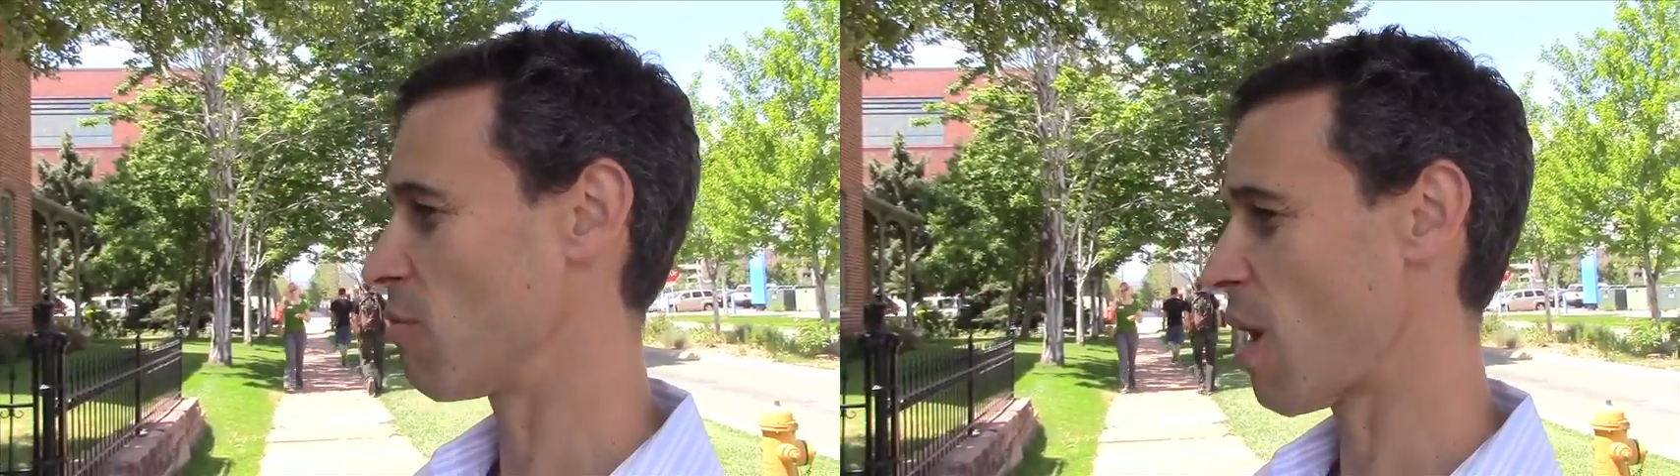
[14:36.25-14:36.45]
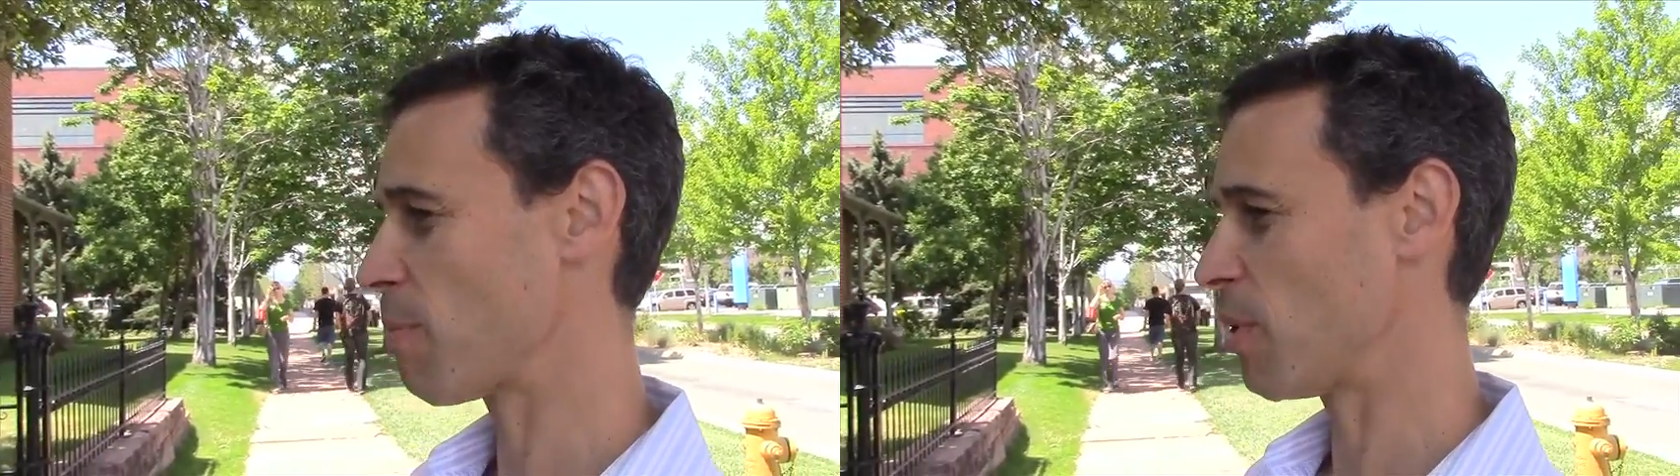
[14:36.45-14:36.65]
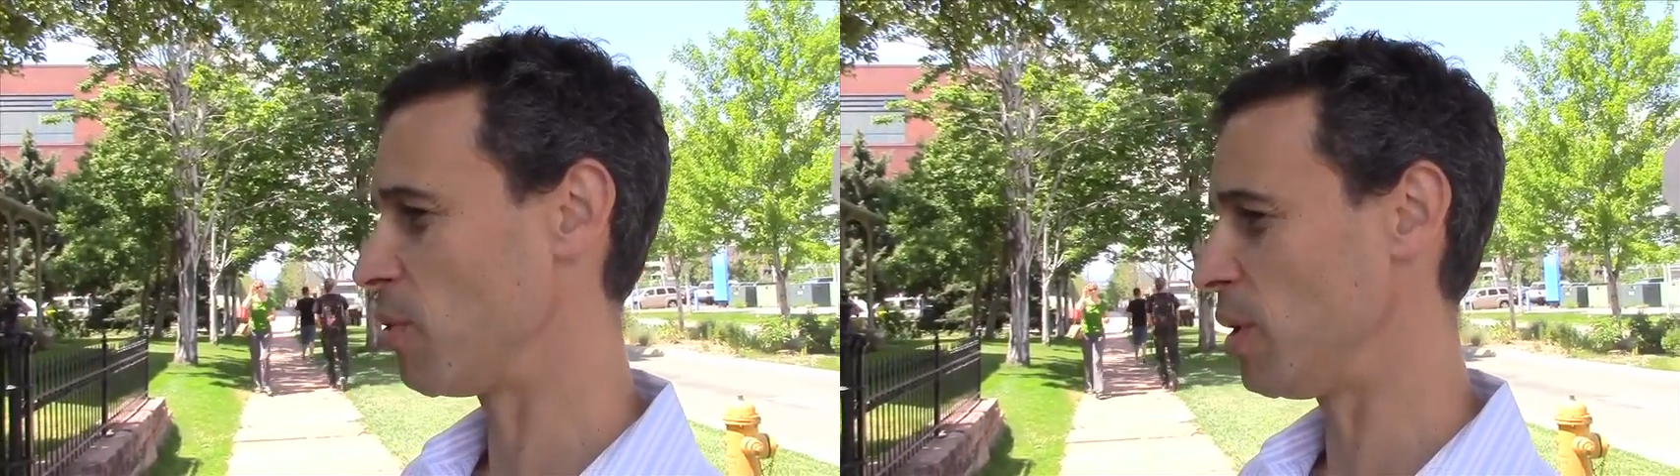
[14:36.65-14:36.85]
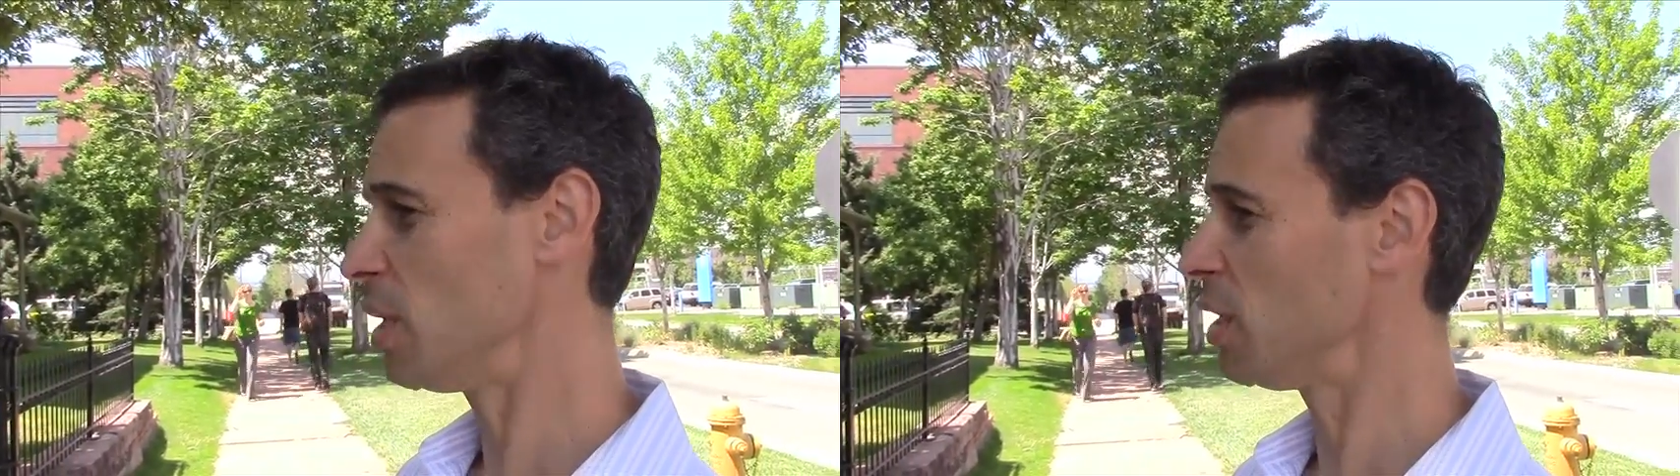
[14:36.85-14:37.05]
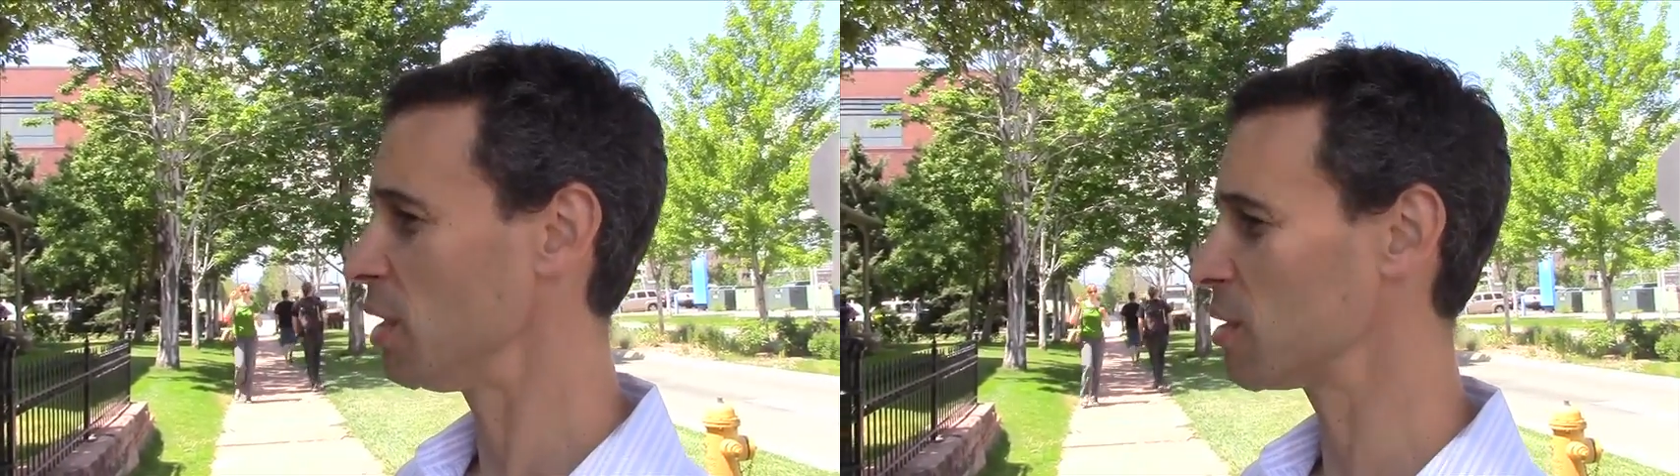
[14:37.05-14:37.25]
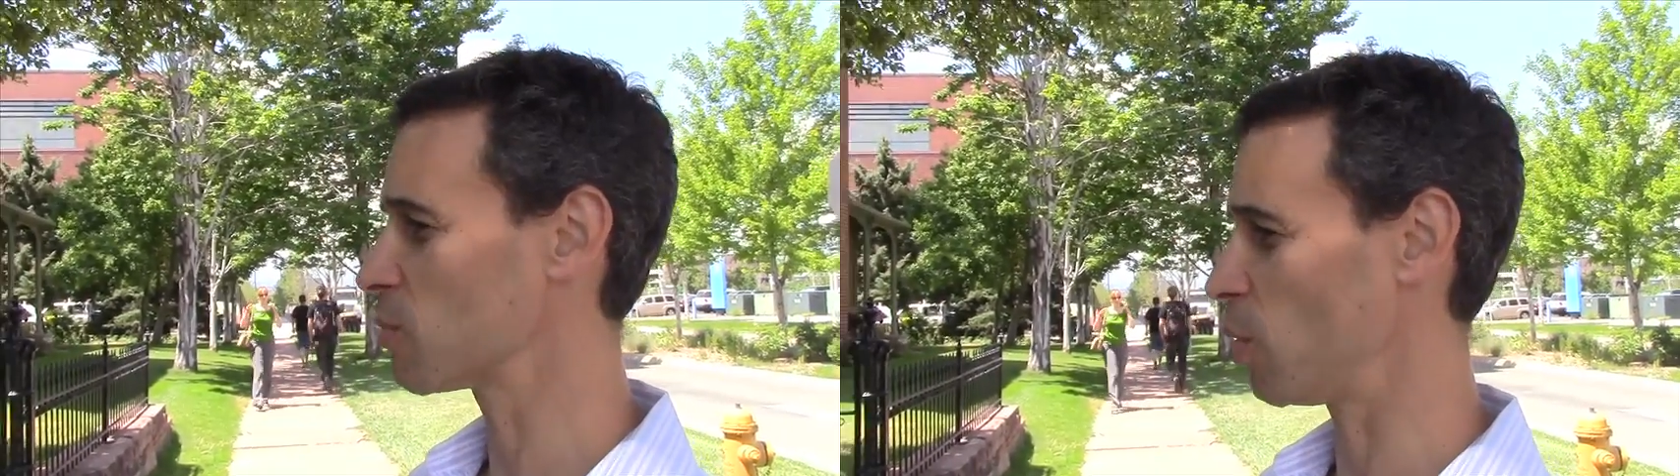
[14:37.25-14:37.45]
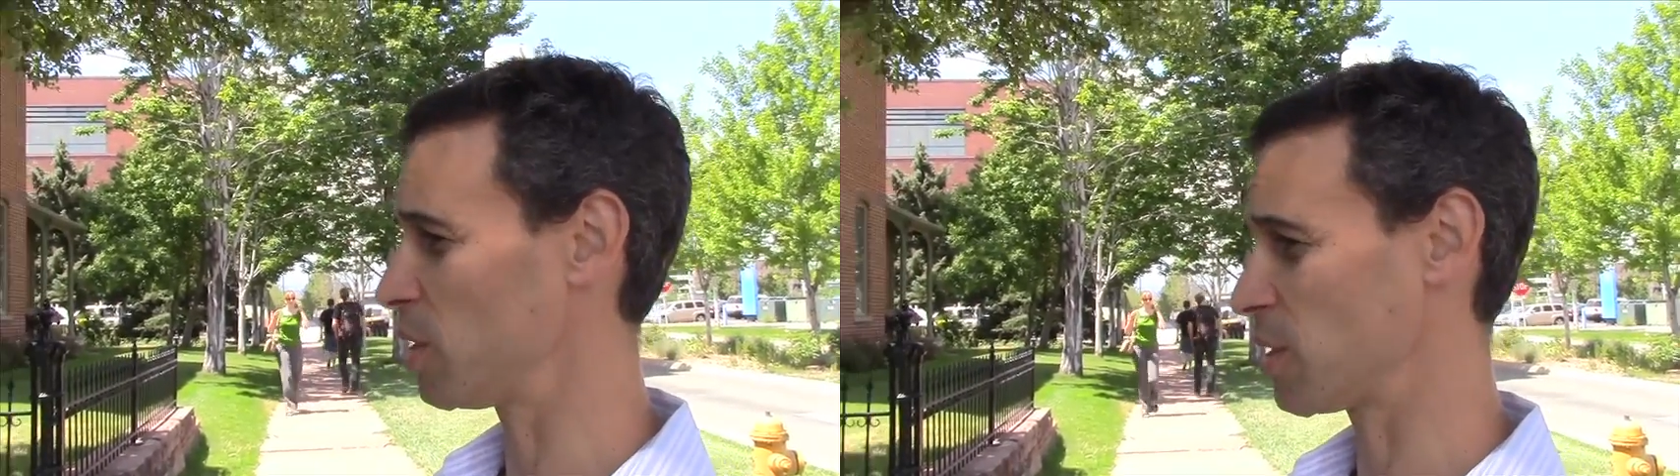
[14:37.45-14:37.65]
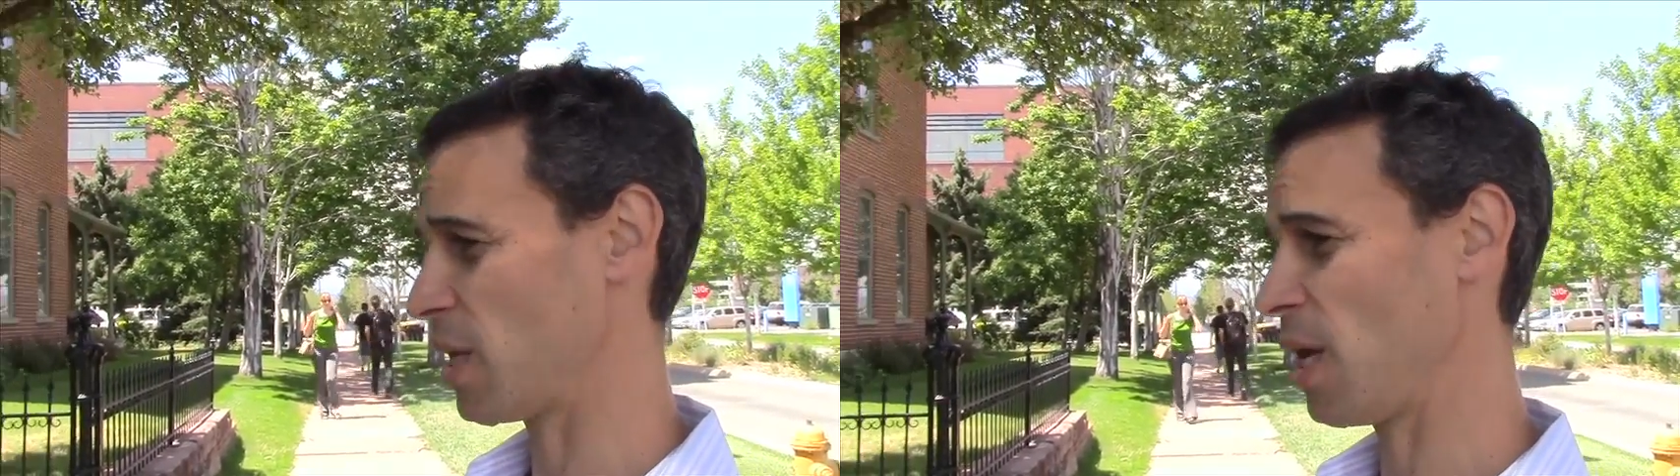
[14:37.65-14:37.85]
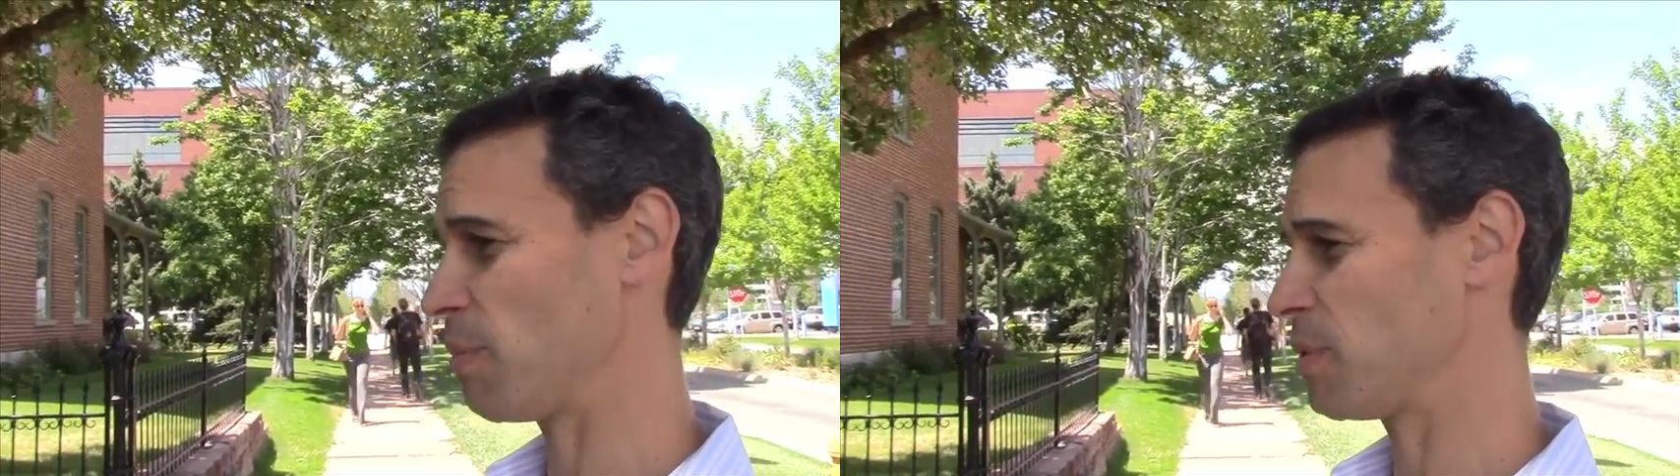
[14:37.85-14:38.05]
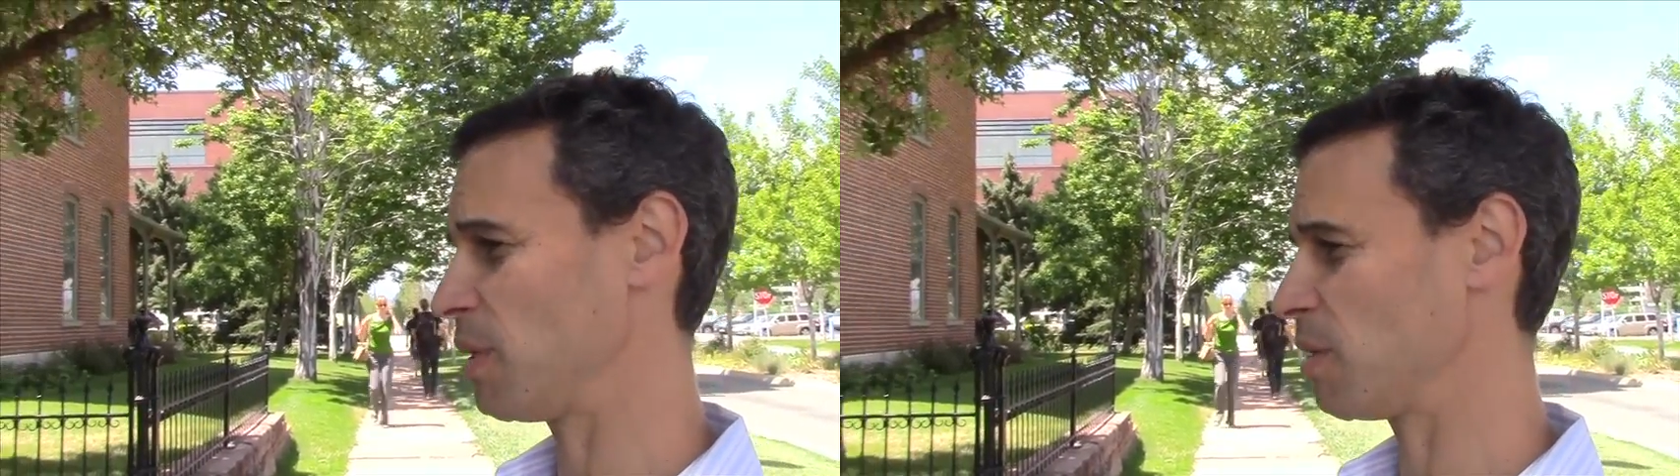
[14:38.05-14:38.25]
Arapaho Indians once
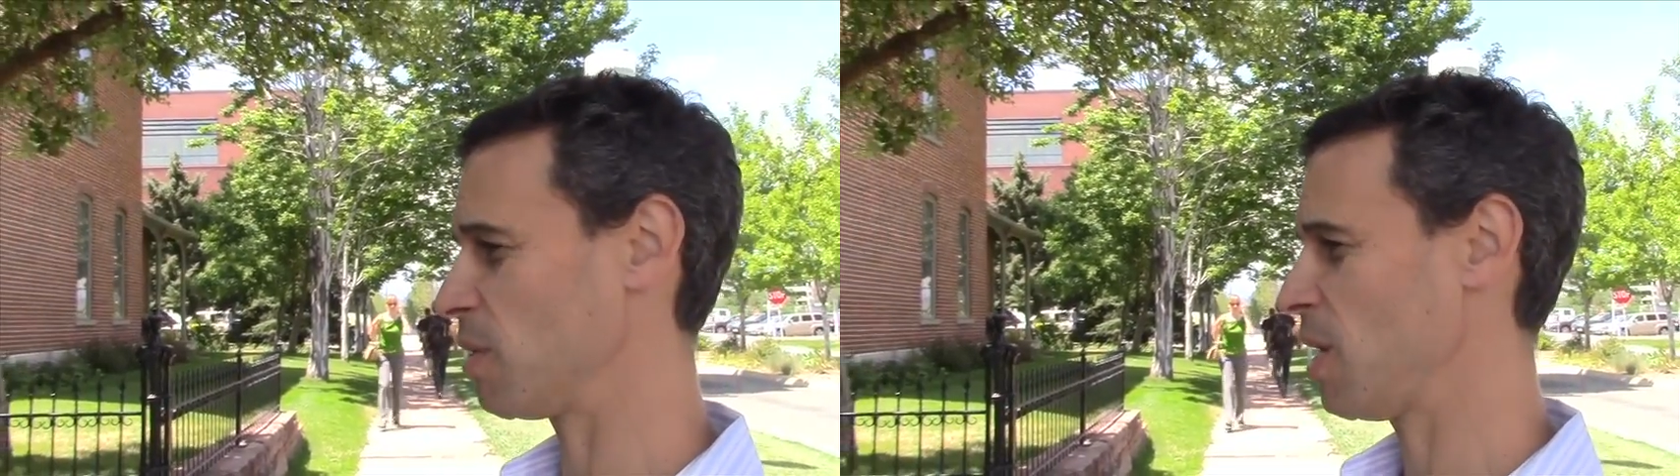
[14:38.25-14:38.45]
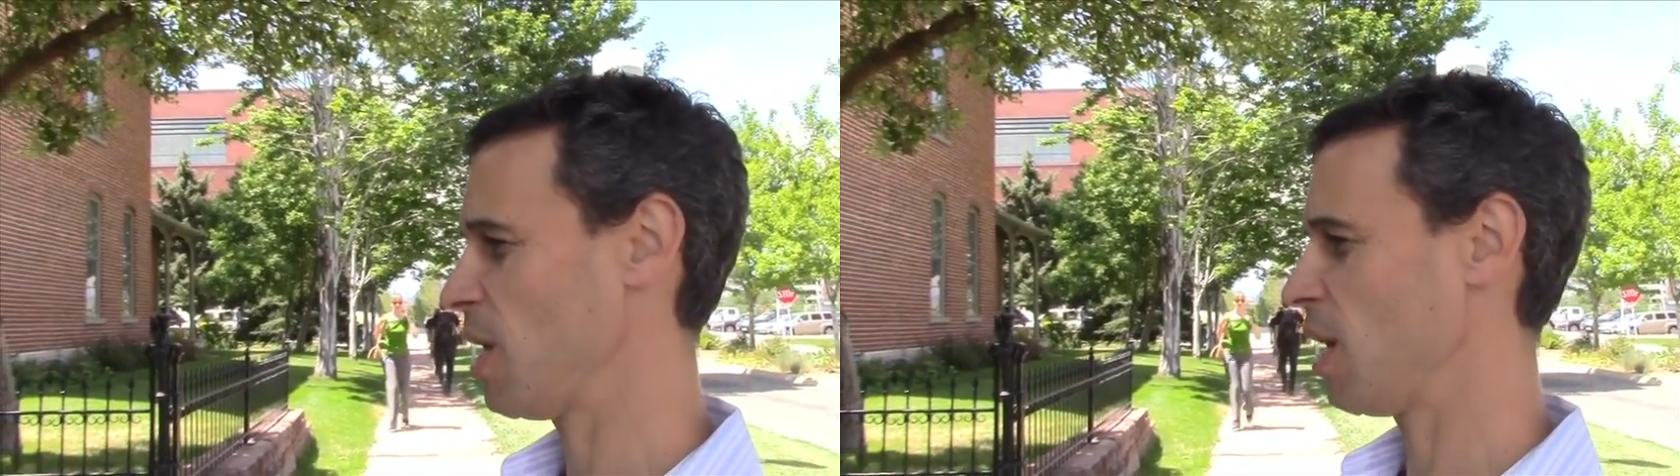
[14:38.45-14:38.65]
camped here,